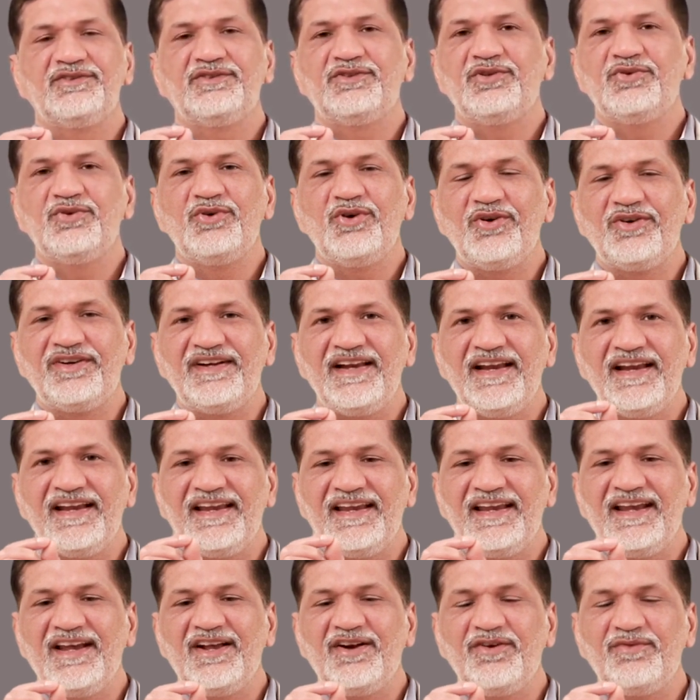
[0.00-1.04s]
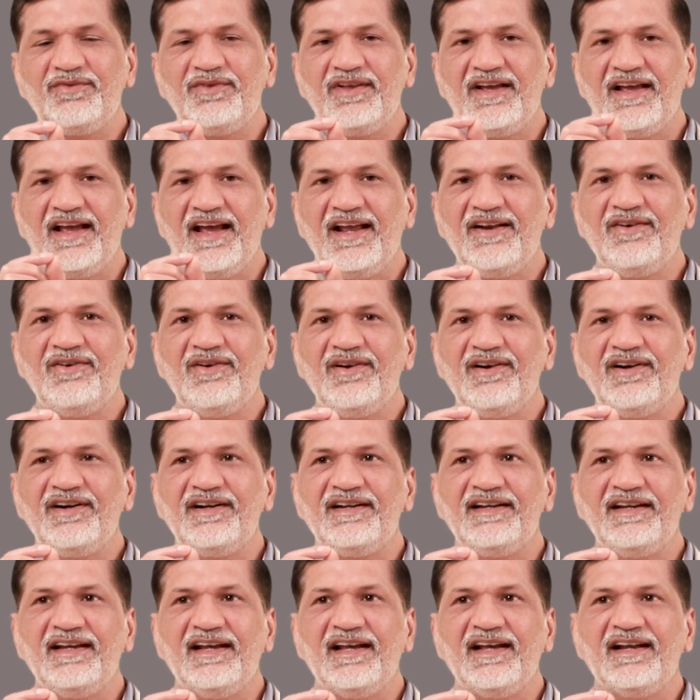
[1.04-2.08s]
do not take care of the
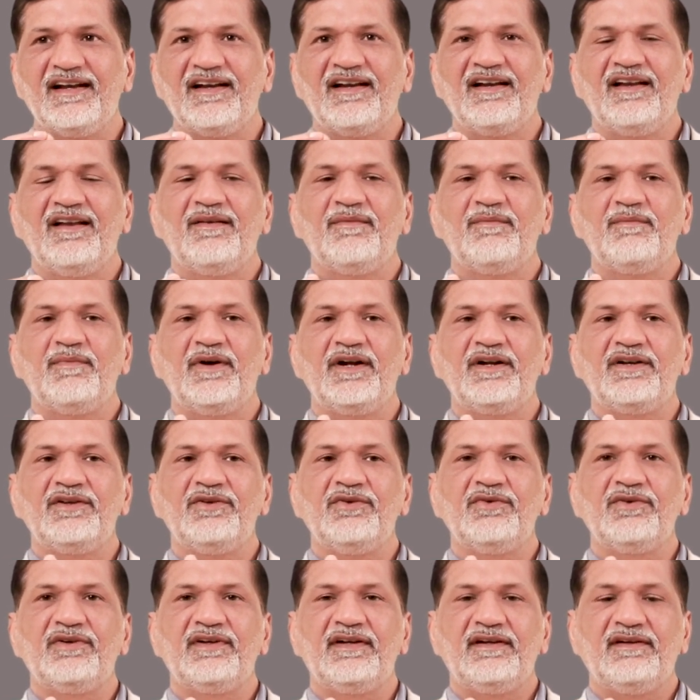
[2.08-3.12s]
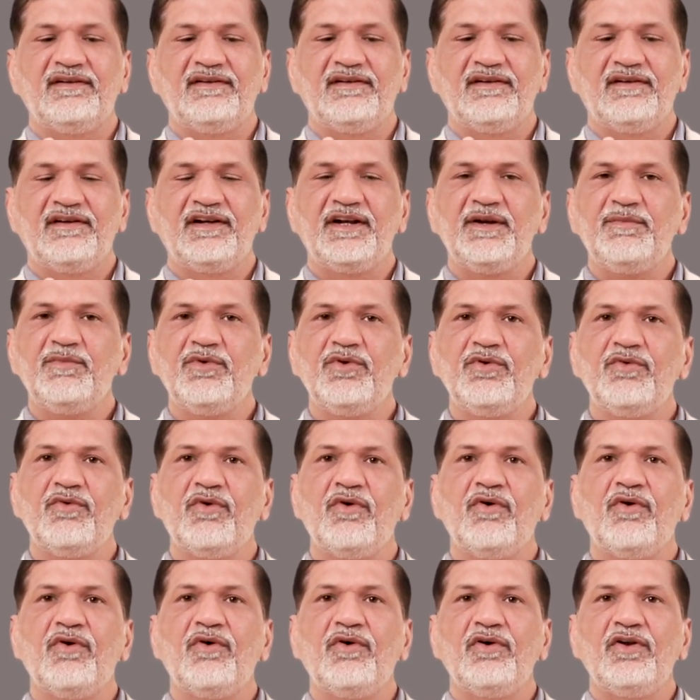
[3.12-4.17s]
annular tear, but you
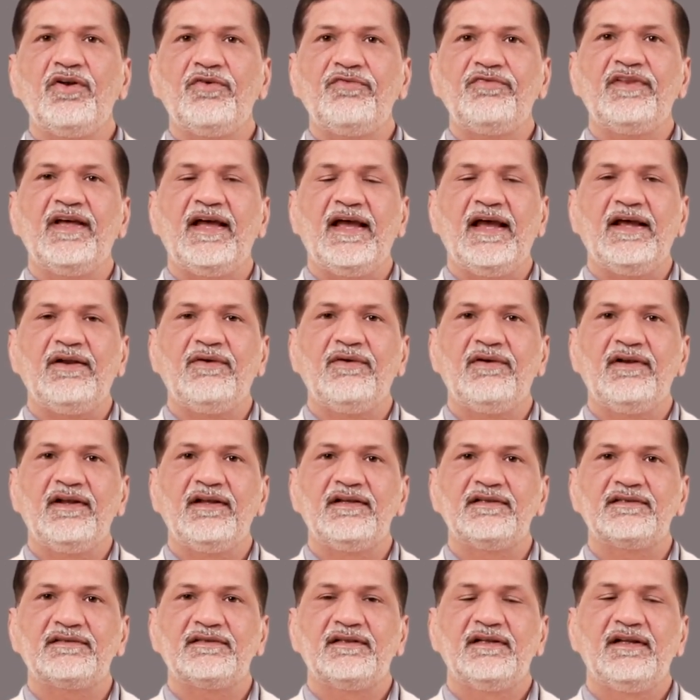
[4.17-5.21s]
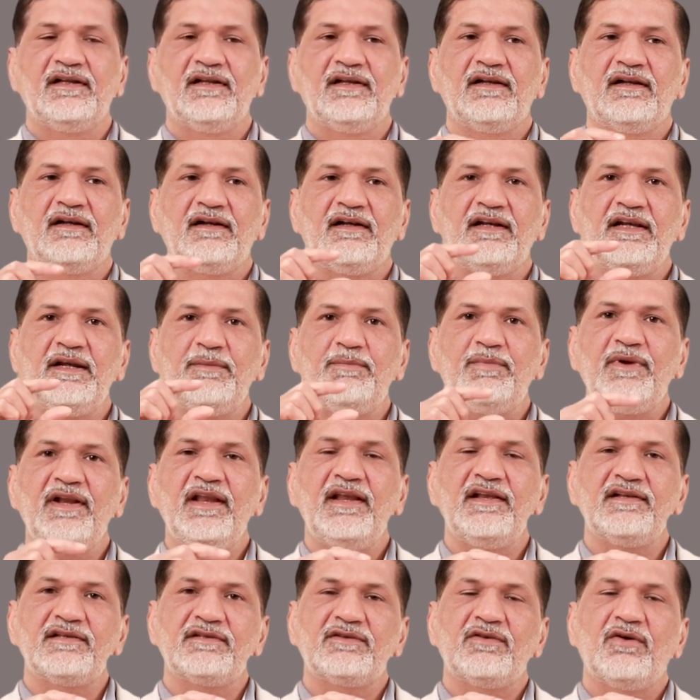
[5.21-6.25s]
remove whole of the annulus,
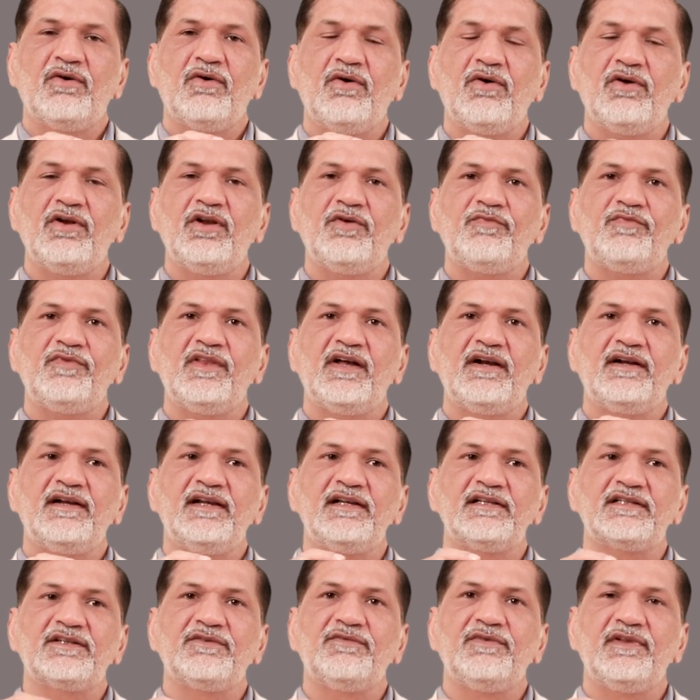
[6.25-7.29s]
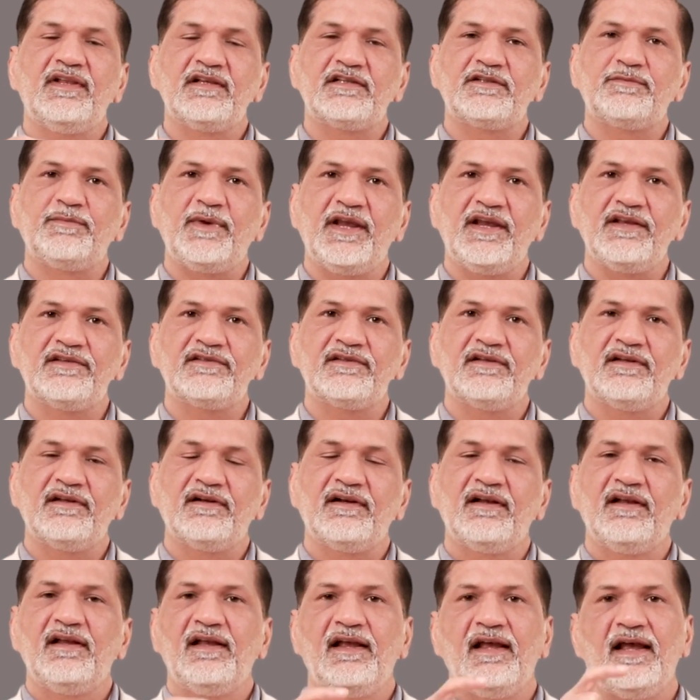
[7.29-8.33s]
replace whole of the disc with a
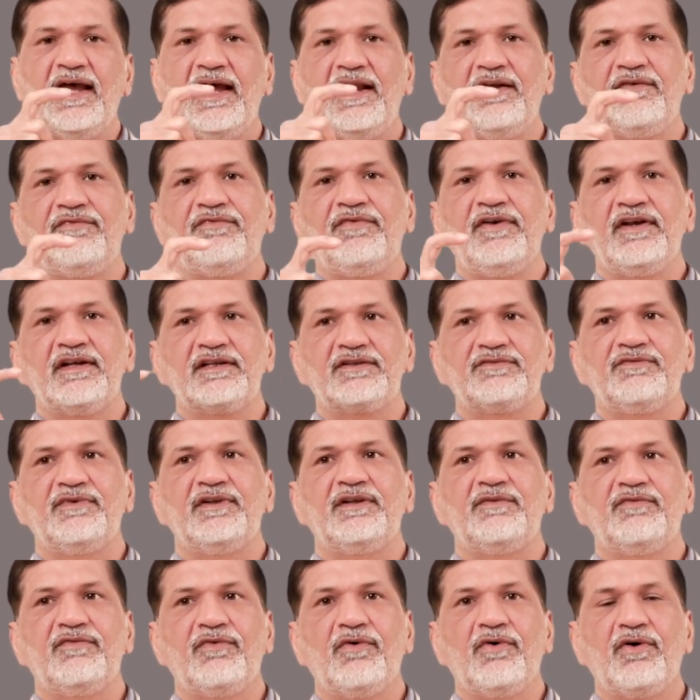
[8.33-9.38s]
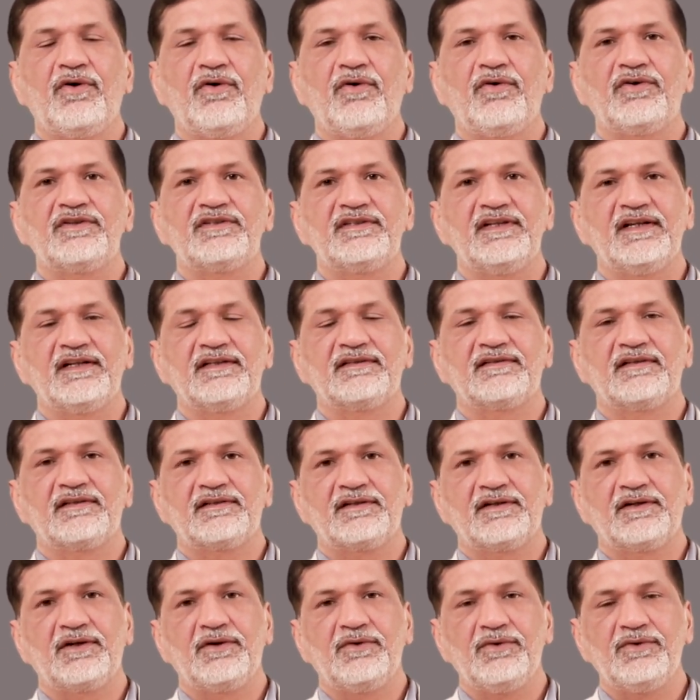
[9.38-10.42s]
spacer, and fix with 4 or 6
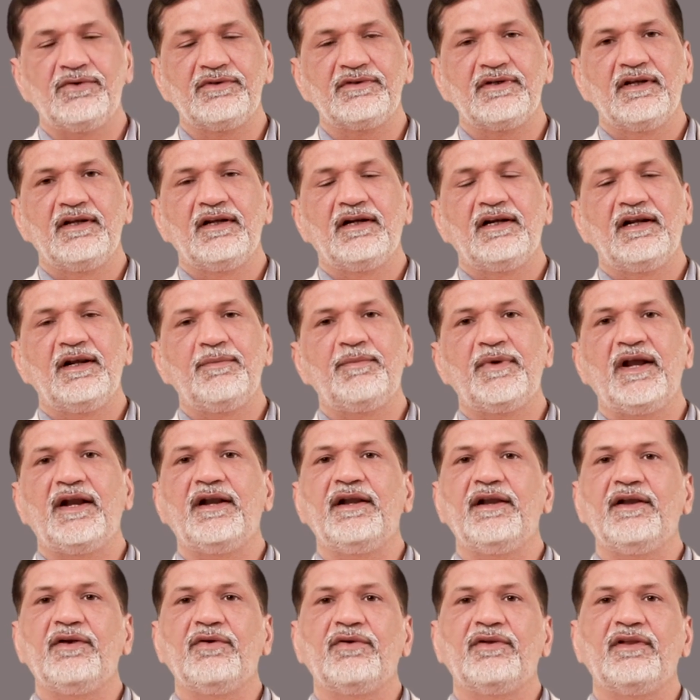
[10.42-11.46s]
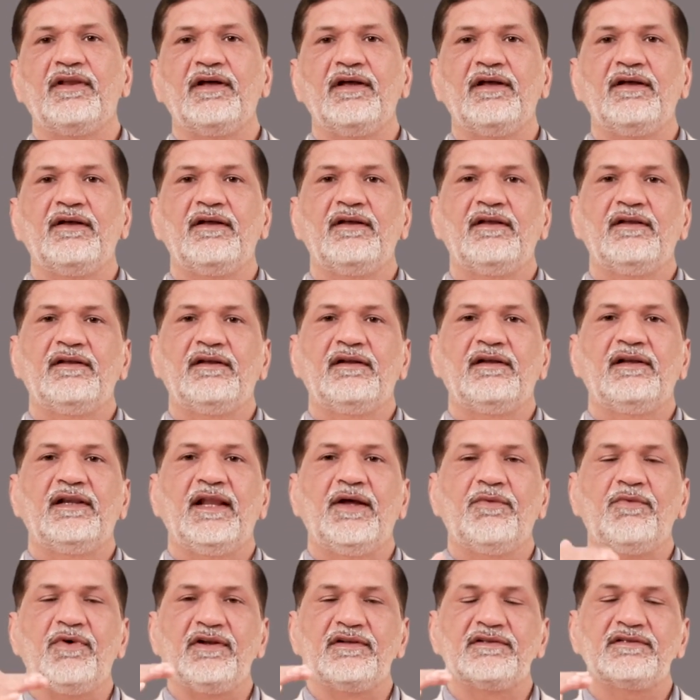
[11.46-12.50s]
screws depending on the
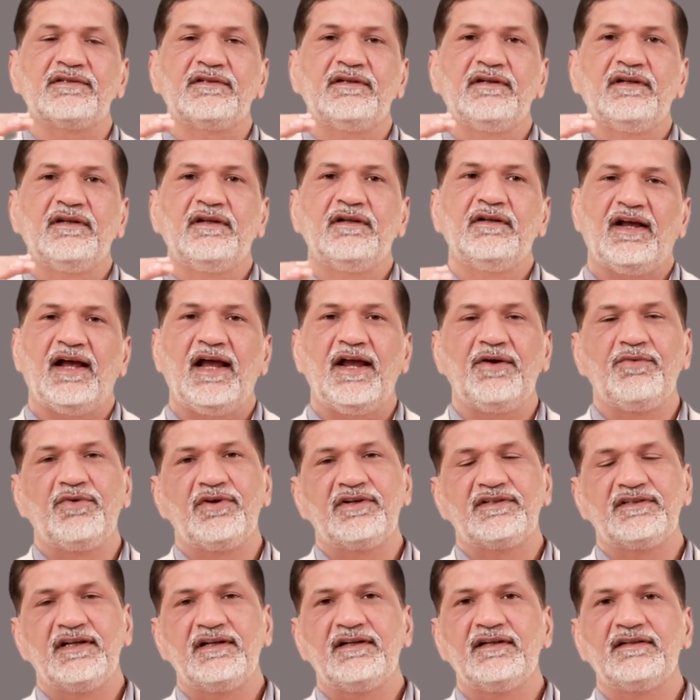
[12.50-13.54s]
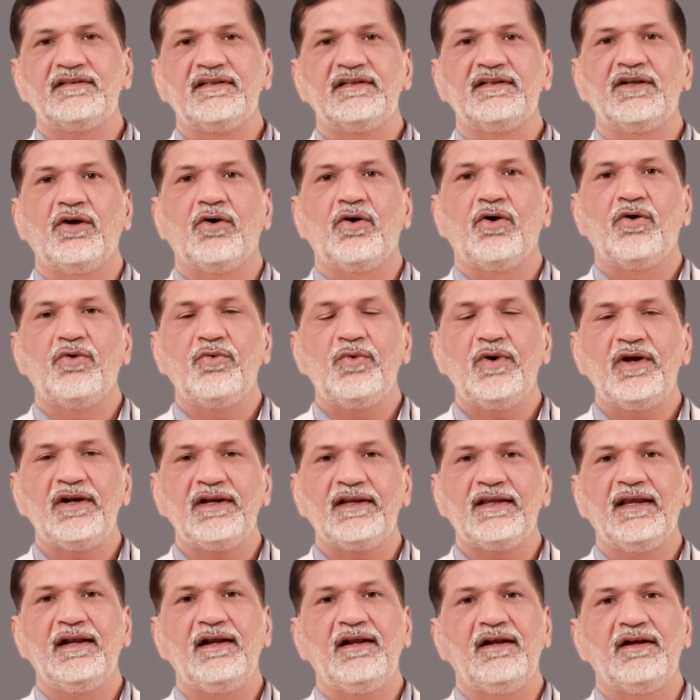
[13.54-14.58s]
levels. I would say this is an
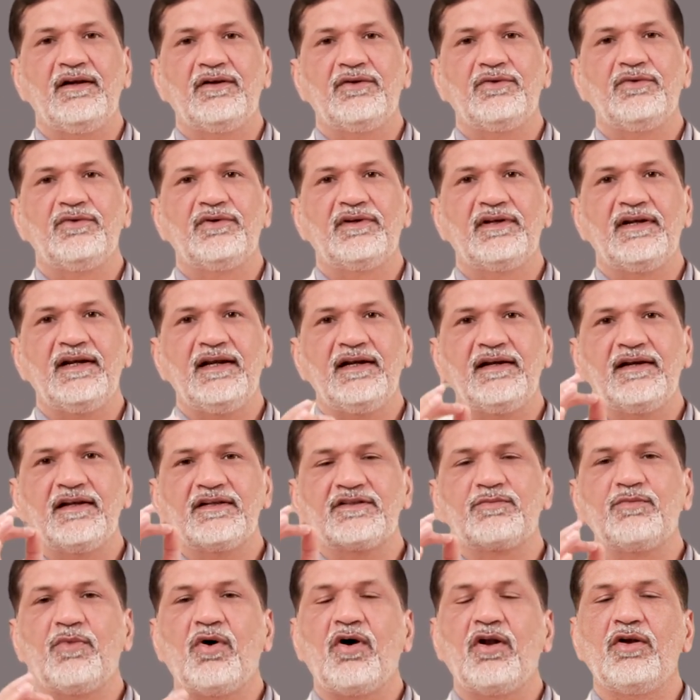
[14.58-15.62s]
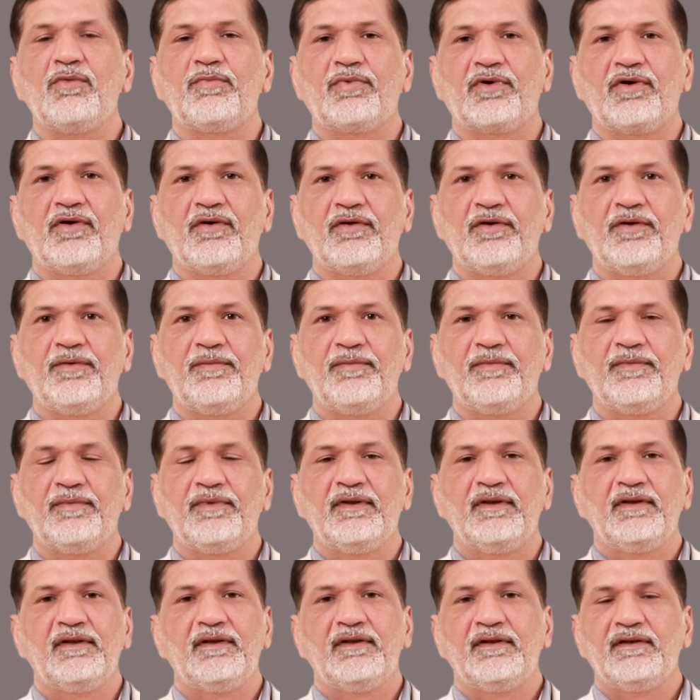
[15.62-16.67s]
overkill to treat a small problem.
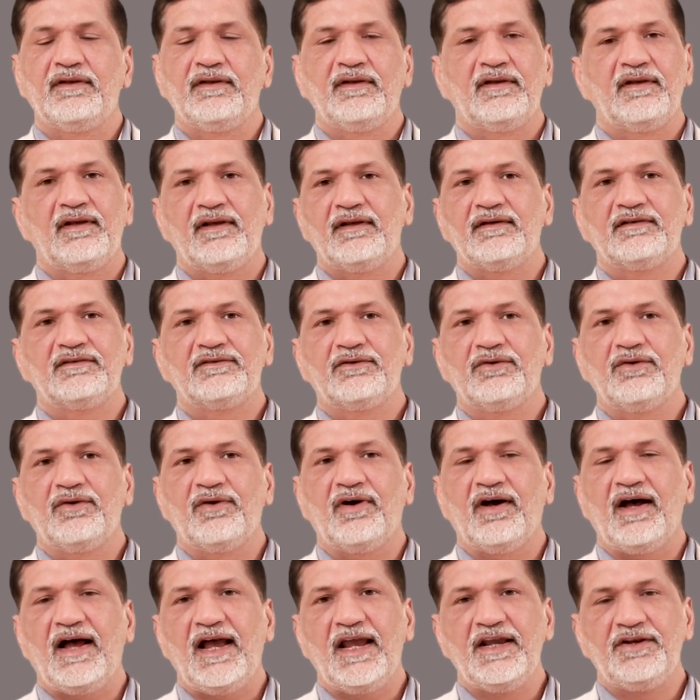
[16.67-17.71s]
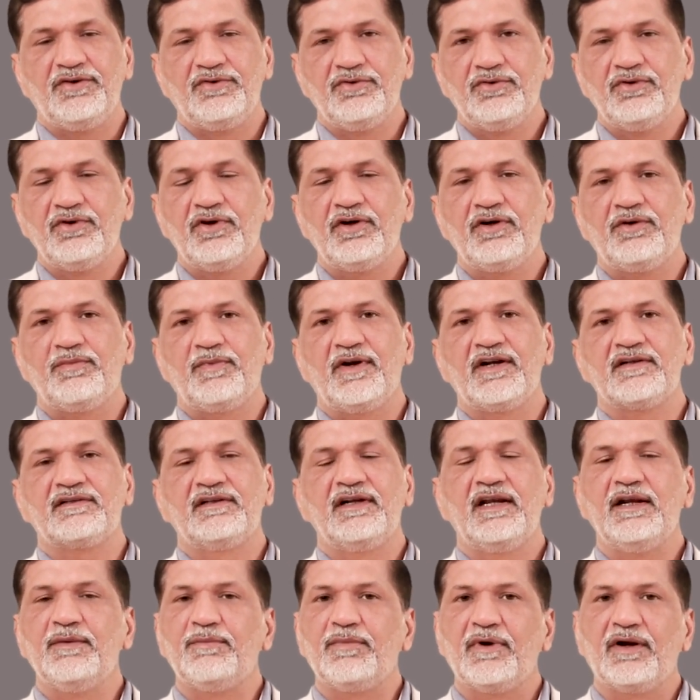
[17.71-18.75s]
So I do not
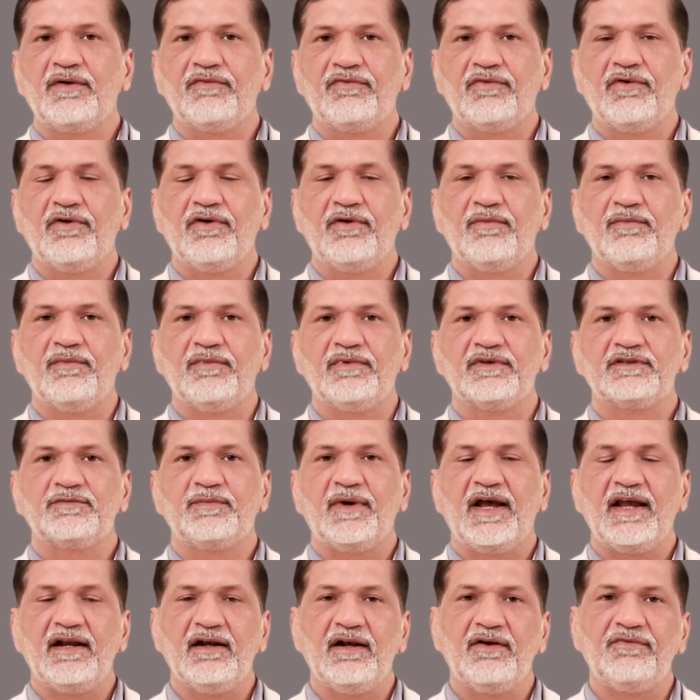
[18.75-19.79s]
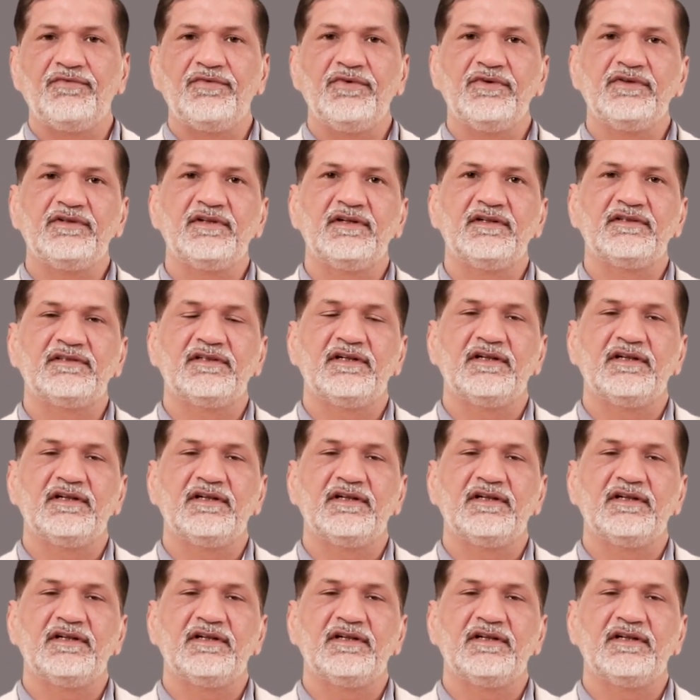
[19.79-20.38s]
personally perform spinal fusion